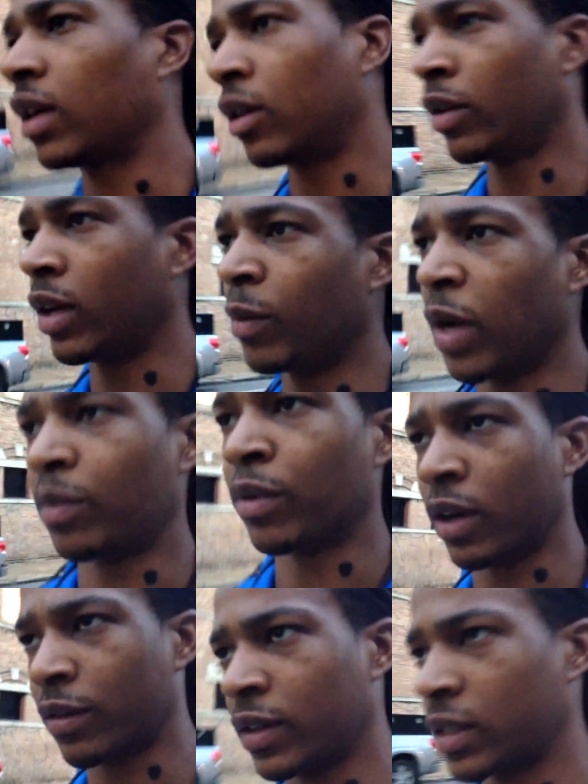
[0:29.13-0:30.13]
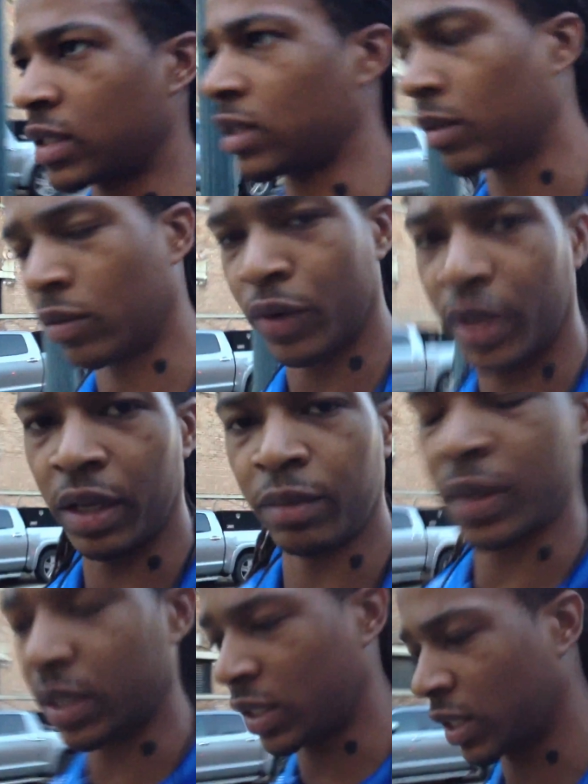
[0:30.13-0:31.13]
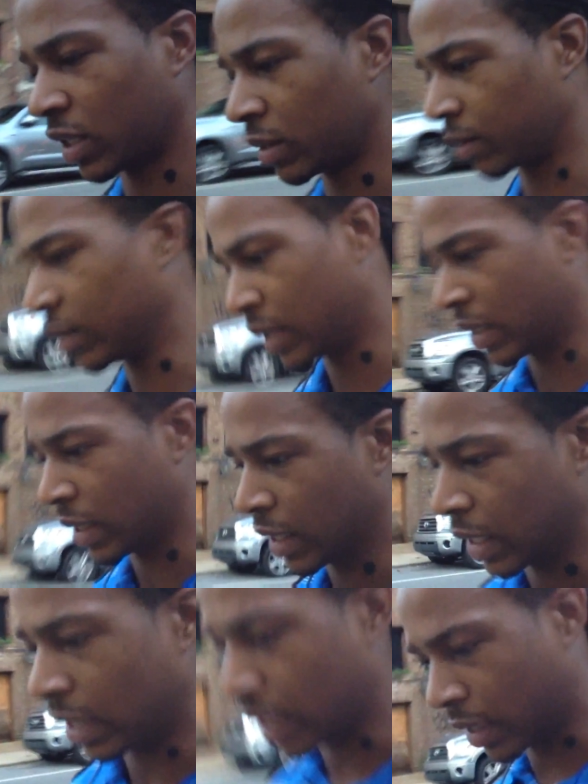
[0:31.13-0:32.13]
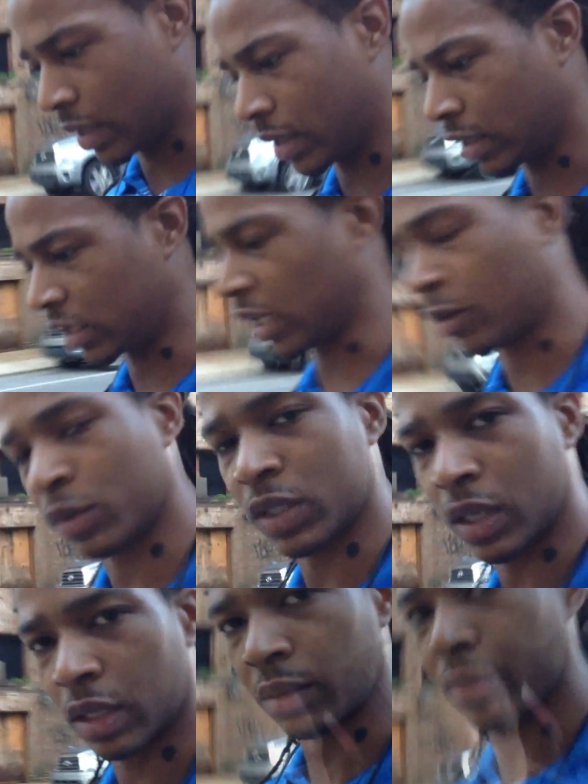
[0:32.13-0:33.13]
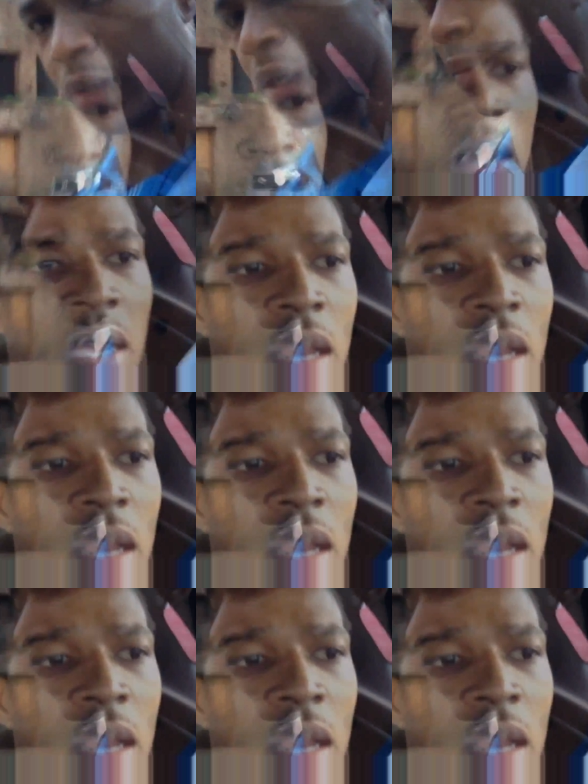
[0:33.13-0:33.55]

go eat my breakfast, reheat my shit up, and check on what y'all do. Alright